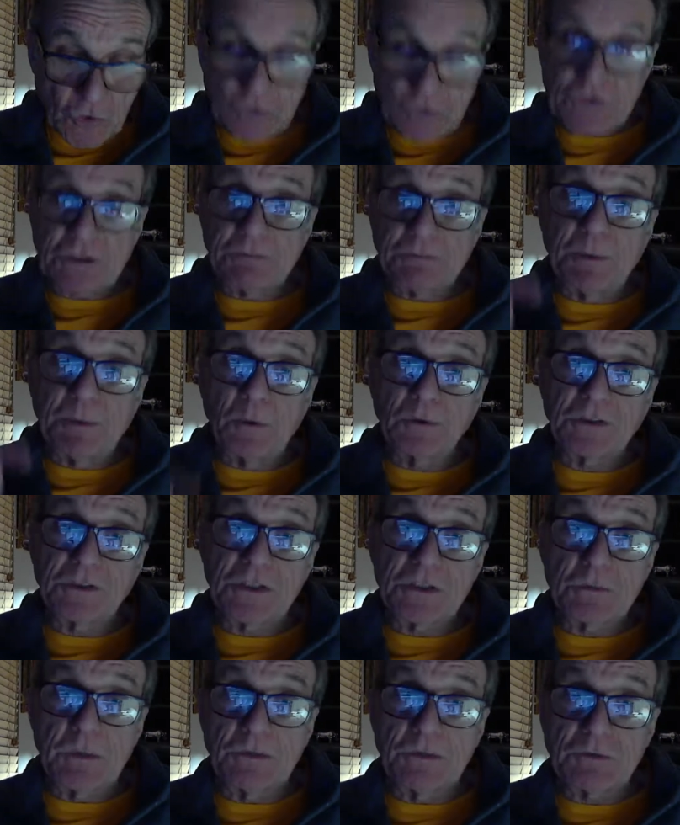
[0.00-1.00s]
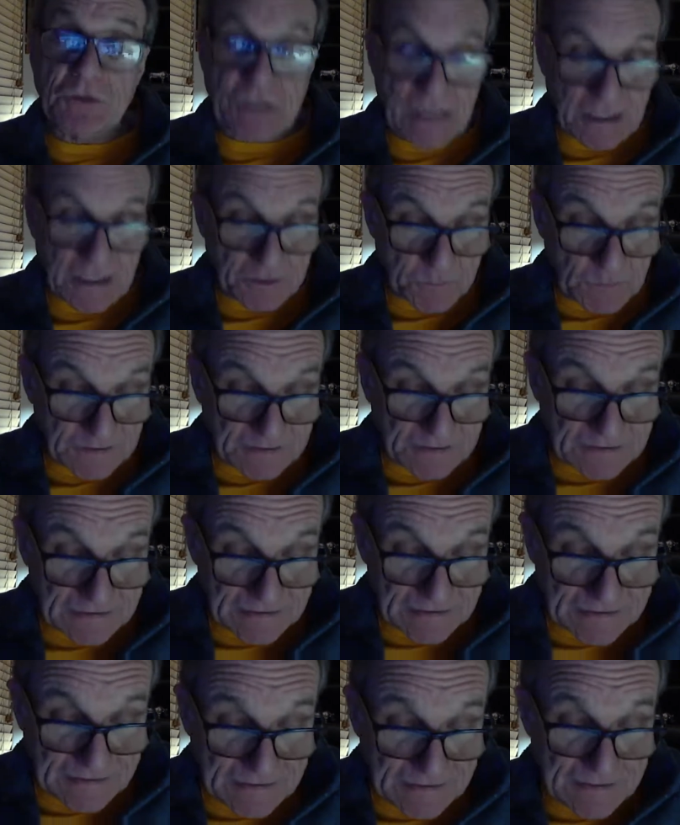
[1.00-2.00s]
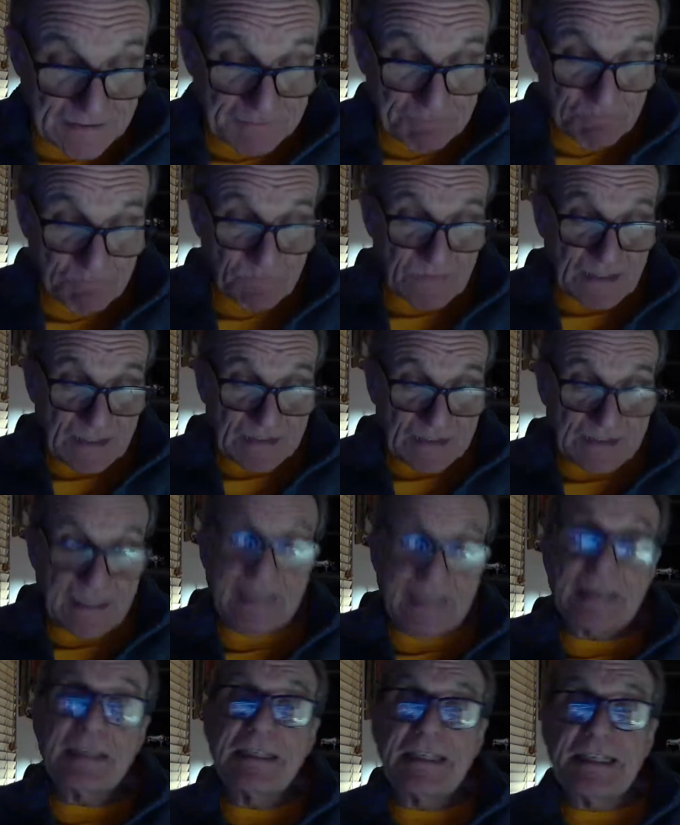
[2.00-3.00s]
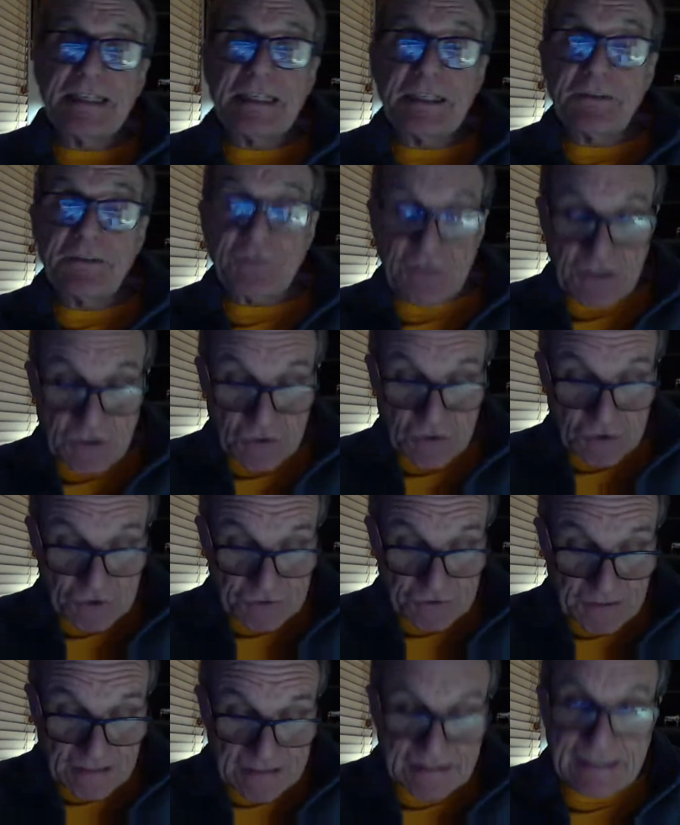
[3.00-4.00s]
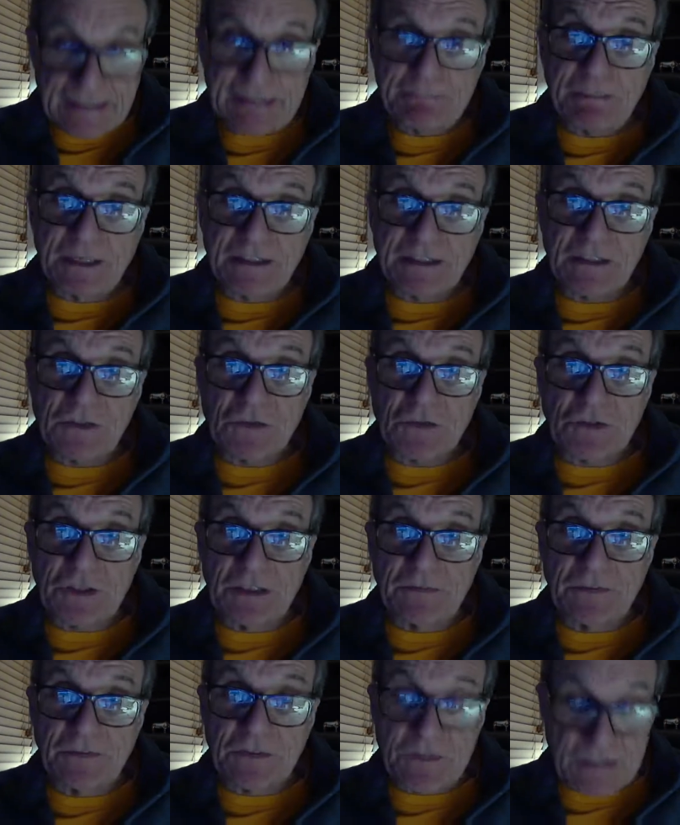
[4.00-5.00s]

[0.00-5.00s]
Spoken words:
supporters will shout with glee, then leave discreetly by the servants'